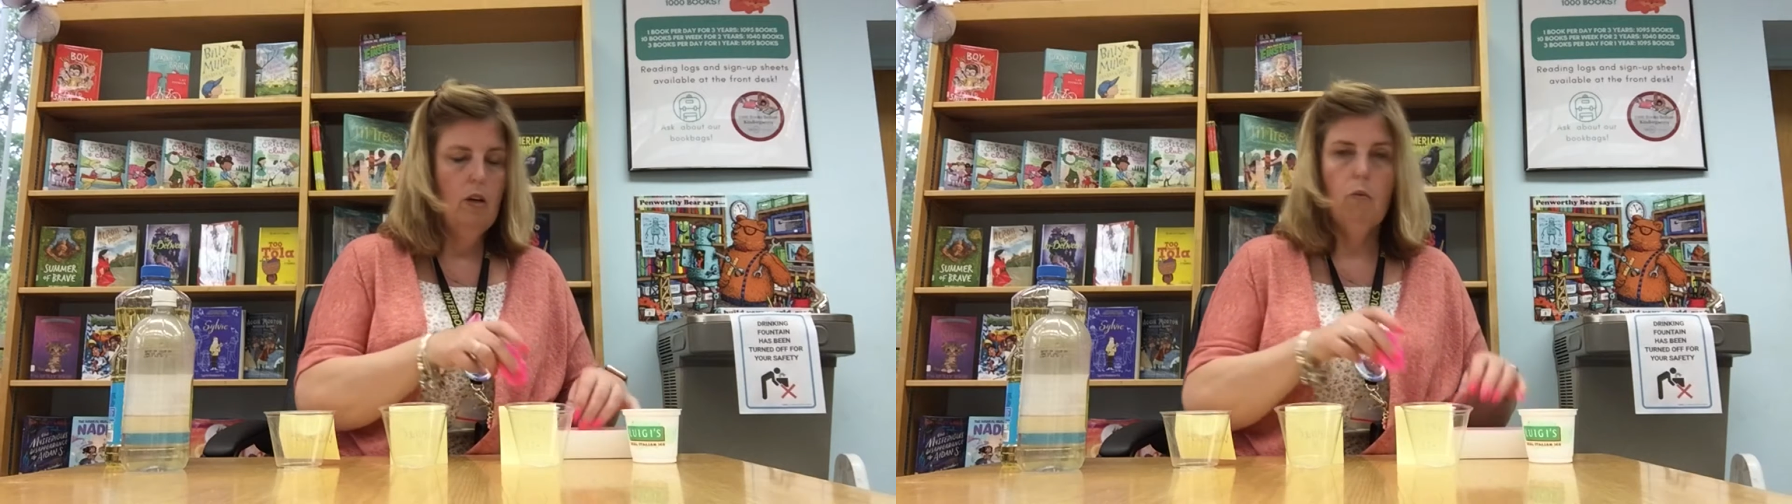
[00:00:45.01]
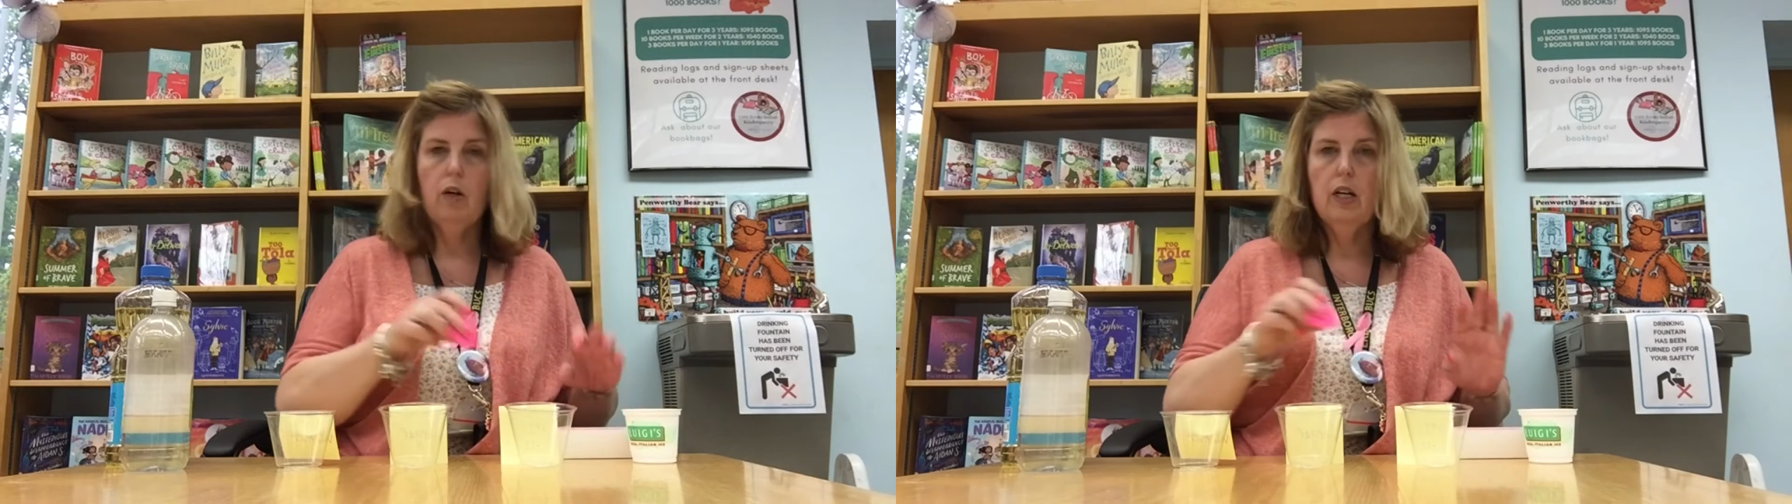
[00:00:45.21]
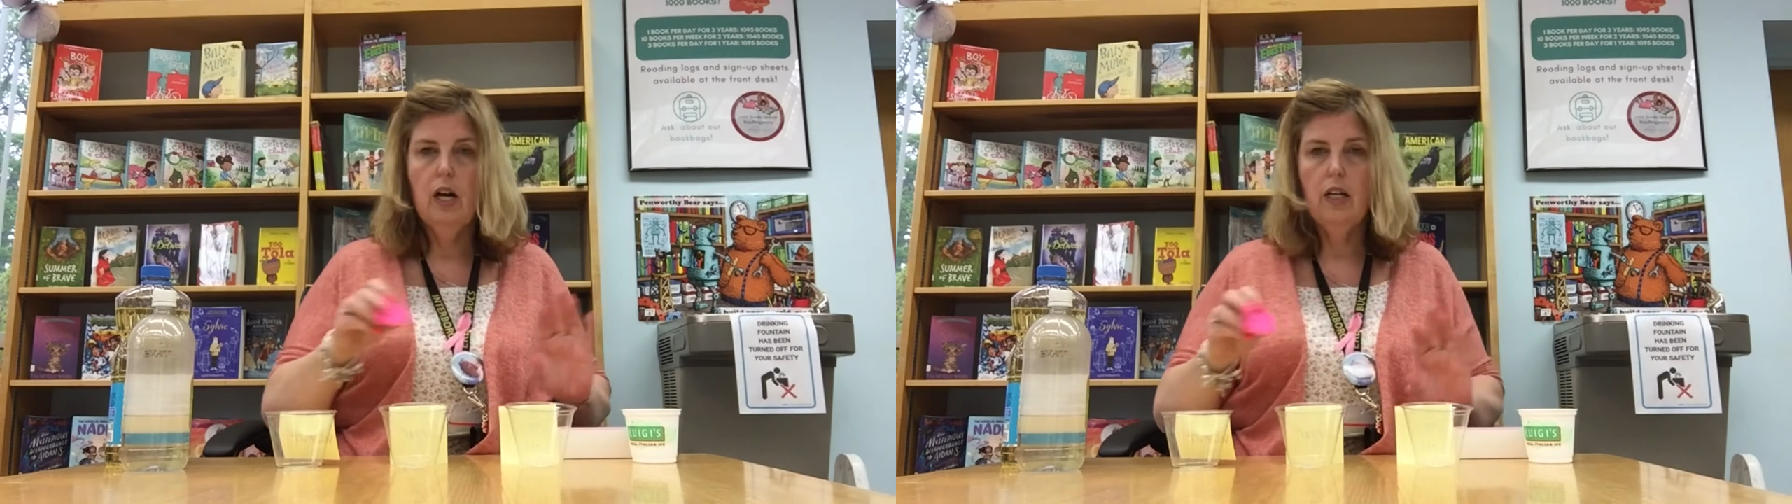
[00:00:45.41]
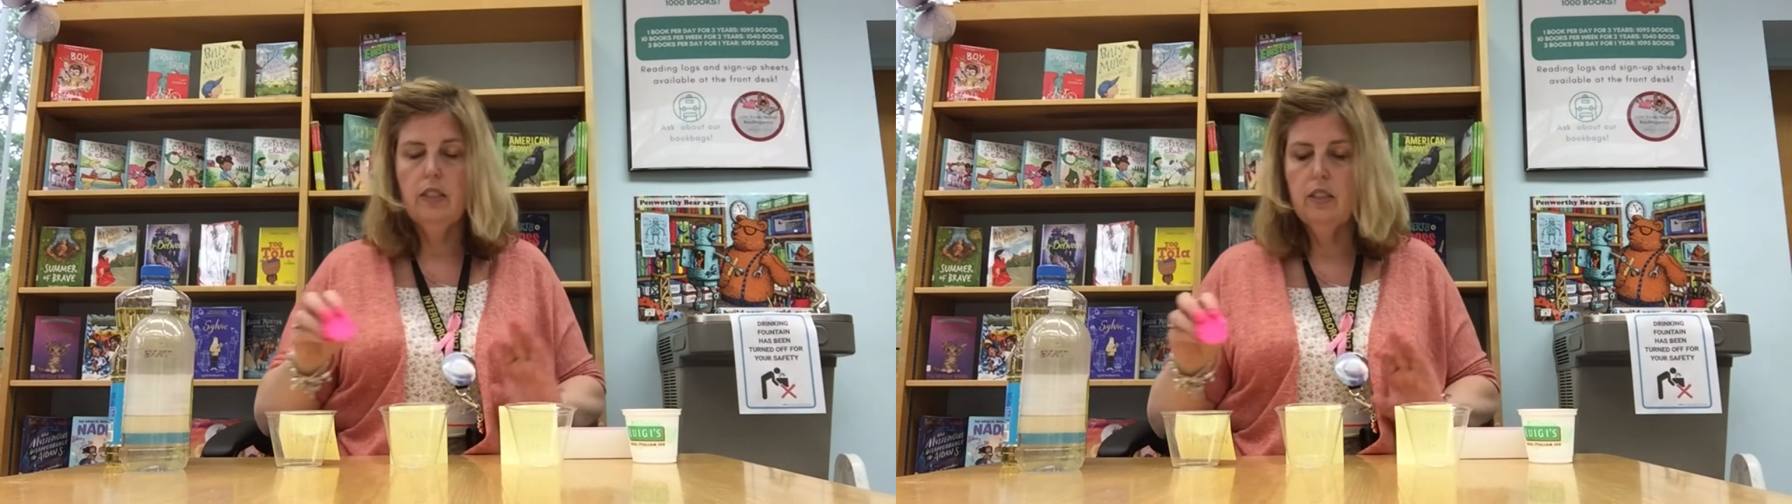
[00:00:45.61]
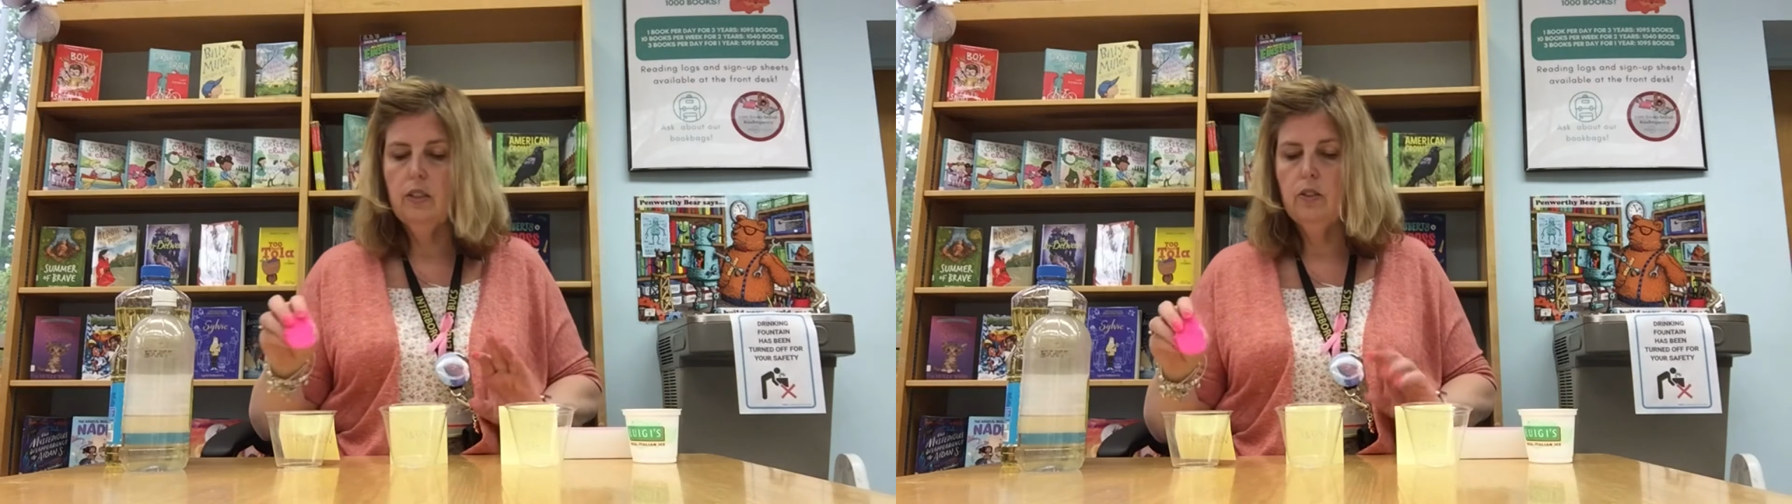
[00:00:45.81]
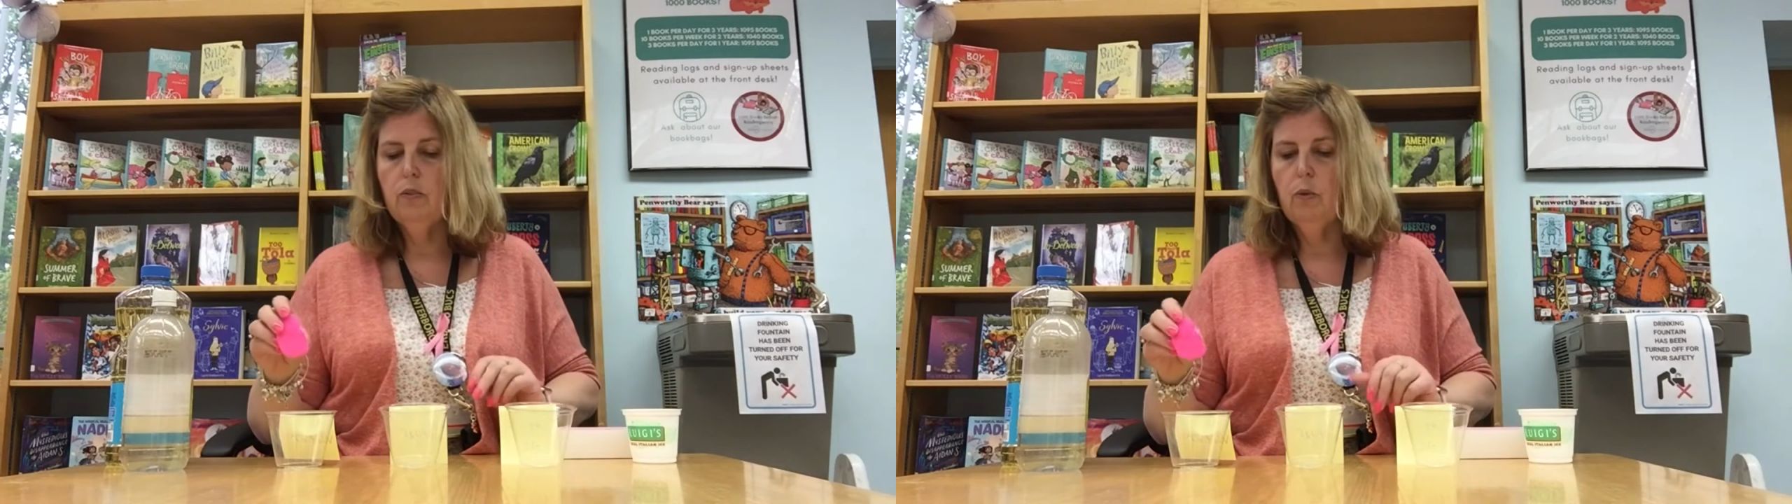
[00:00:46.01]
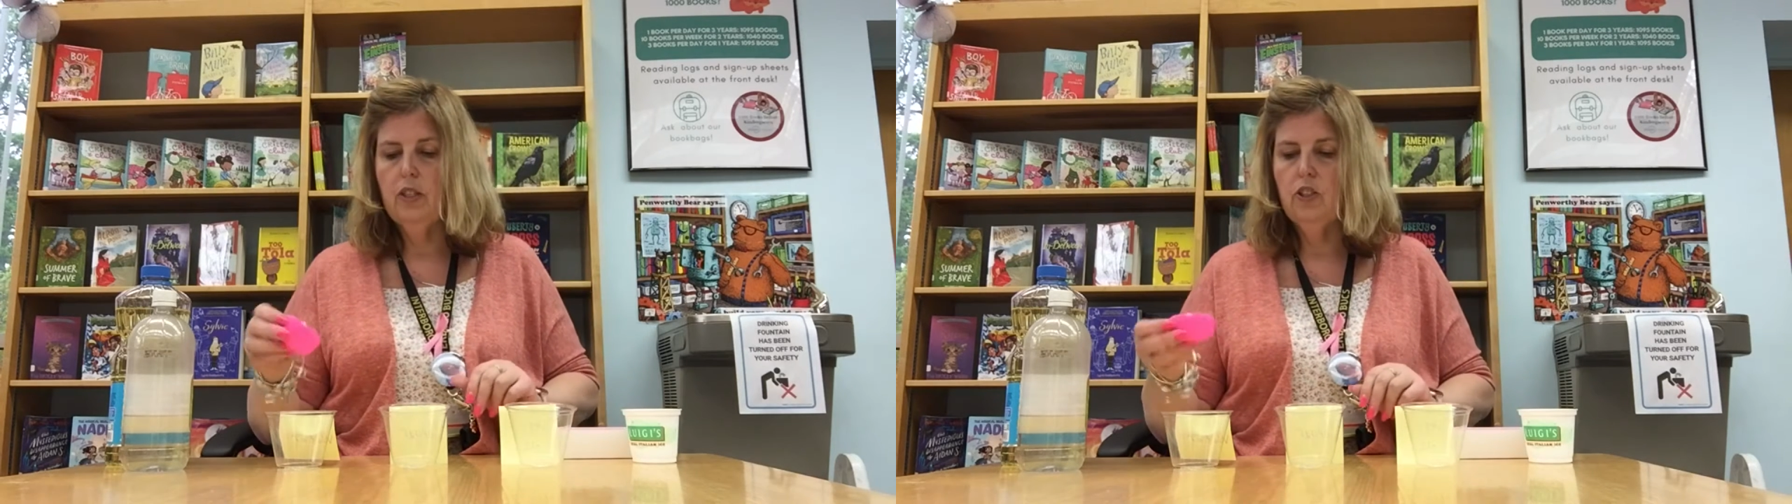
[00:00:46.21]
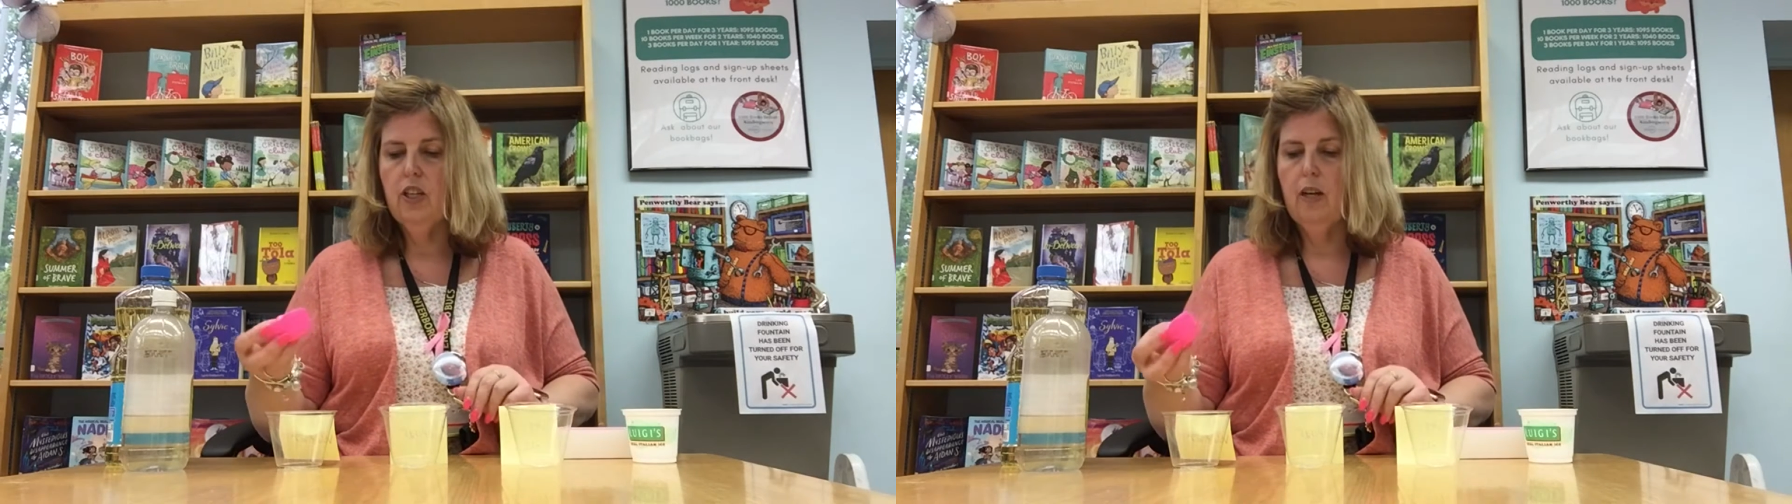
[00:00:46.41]
what color or
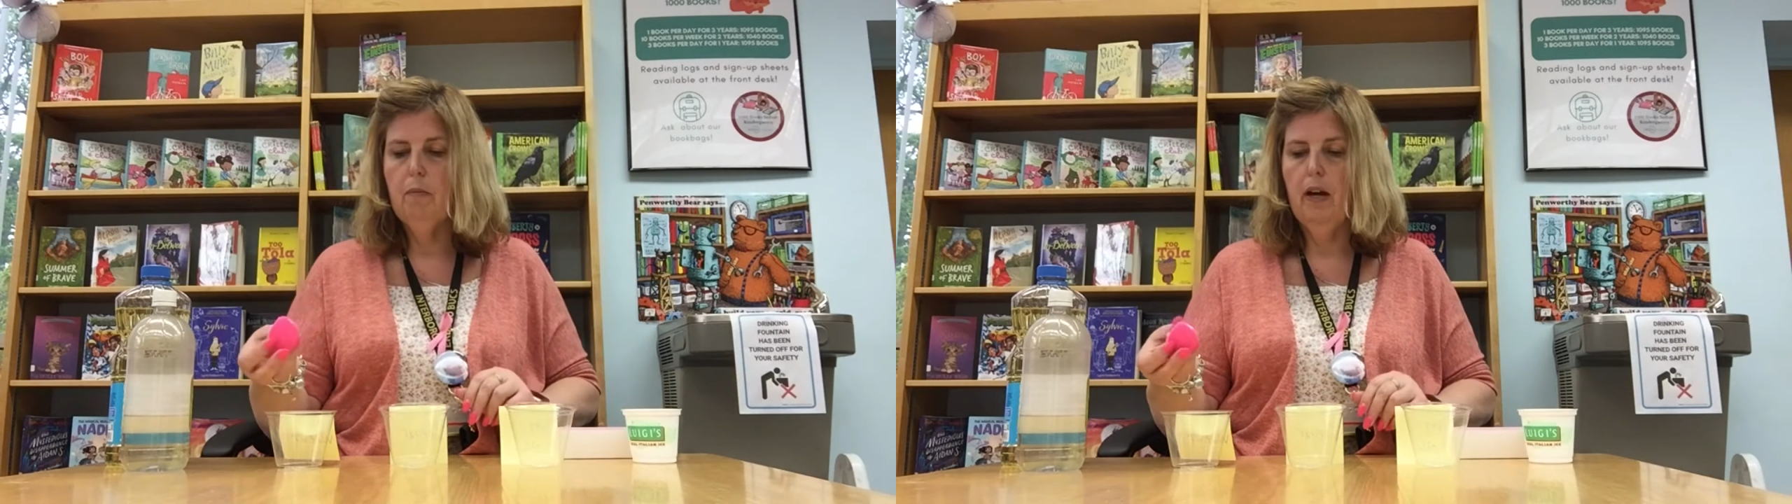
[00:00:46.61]
what shape.